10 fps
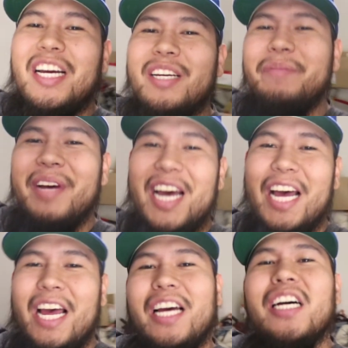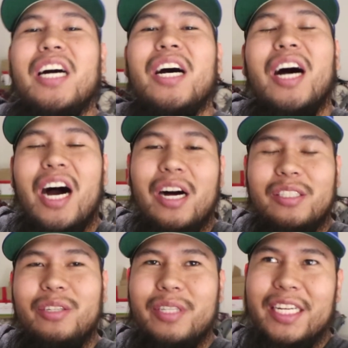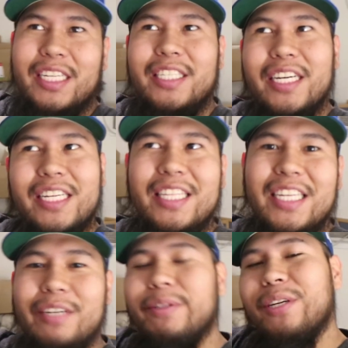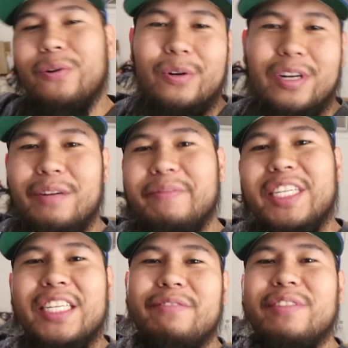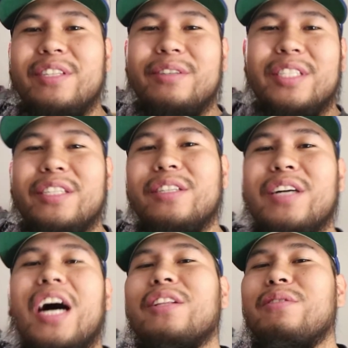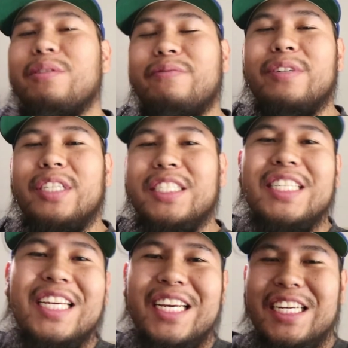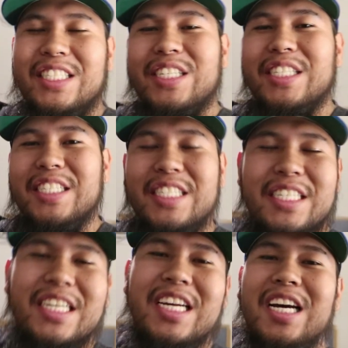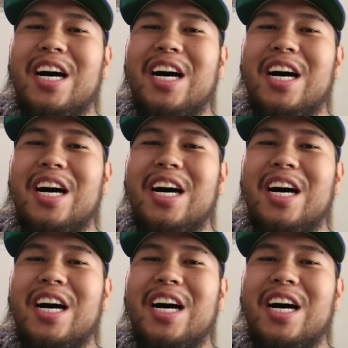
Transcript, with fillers: Yo, Matt, I'll do the duck thing with the corn on me. If you do it too, I'll do it first. It's all good.